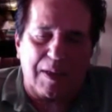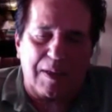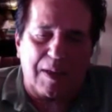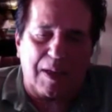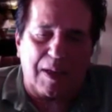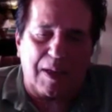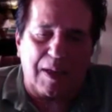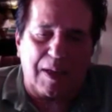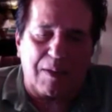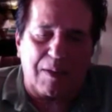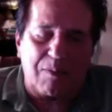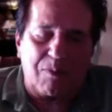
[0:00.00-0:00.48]

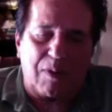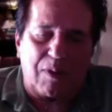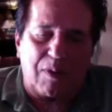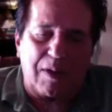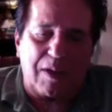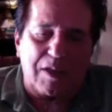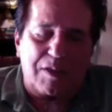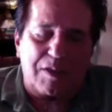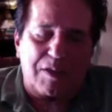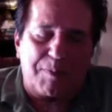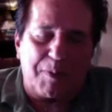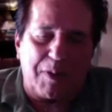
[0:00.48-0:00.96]
I had one
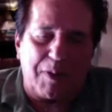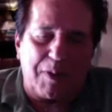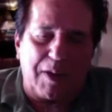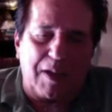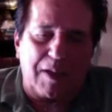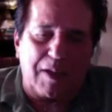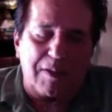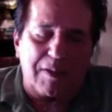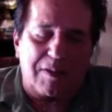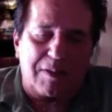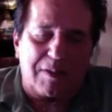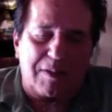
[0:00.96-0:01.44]

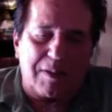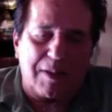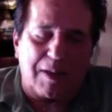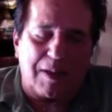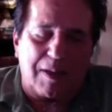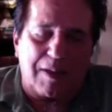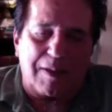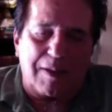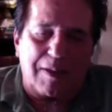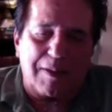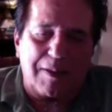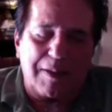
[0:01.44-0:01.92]
experience,
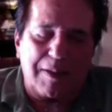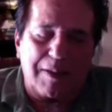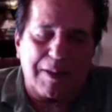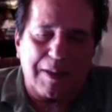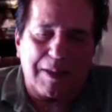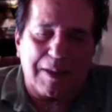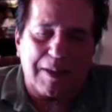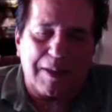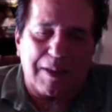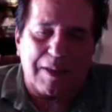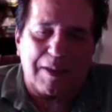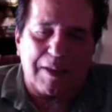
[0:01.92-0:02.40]
and
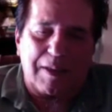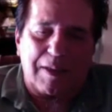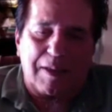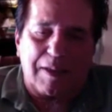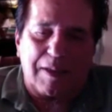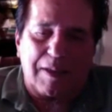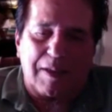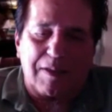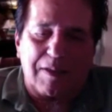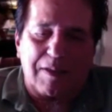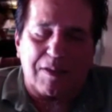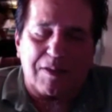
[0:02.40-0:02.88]

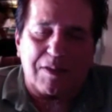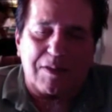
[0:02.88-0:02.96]
this